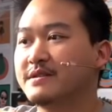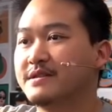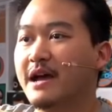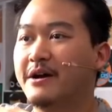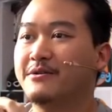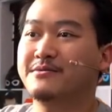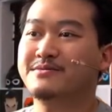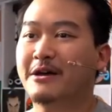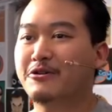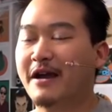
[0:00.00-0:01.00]

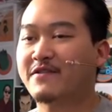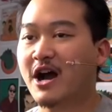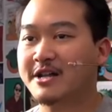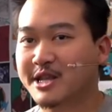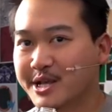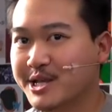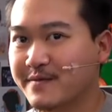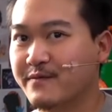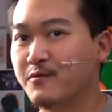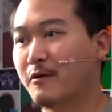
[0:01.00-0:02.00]
Now you have context
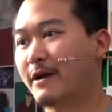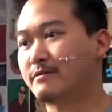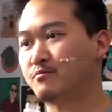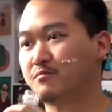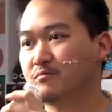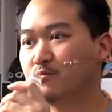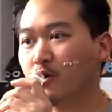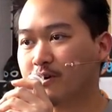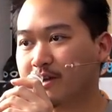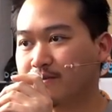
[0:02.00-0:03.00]
of where I
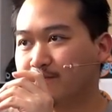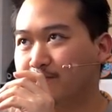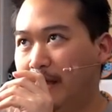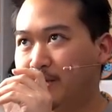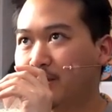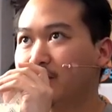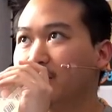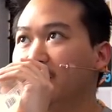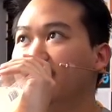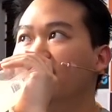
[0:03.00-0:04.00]
work and basically
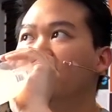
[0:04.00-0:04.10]
live.